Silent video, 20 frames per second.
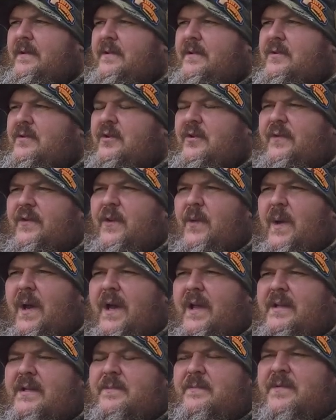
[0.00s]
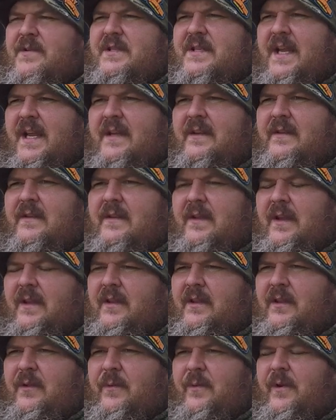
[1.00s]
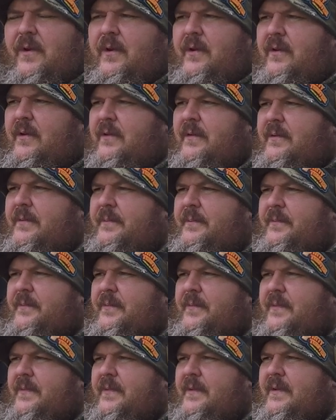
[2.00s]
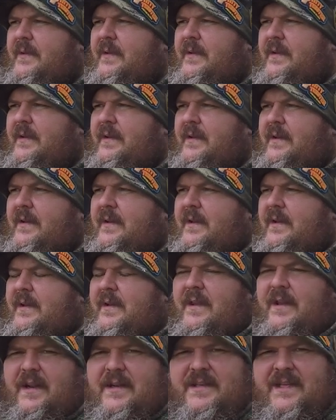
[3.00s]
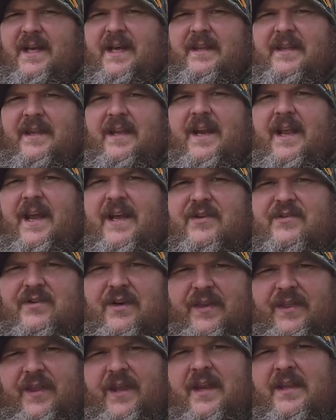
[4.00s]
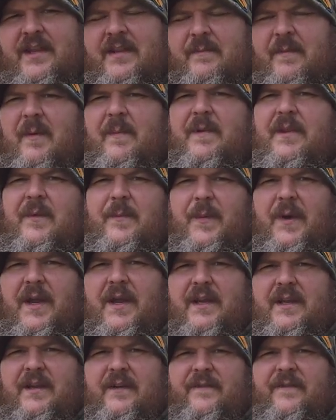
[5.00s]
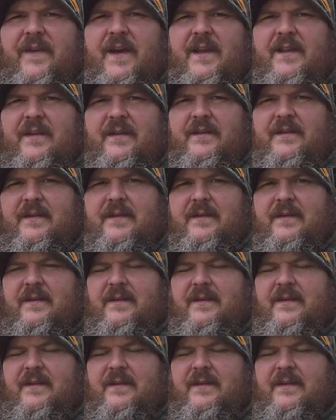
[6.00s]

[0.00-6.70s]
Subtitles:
So if you add scent into the water, then it's adding an extra thing that maybe the pike can find it.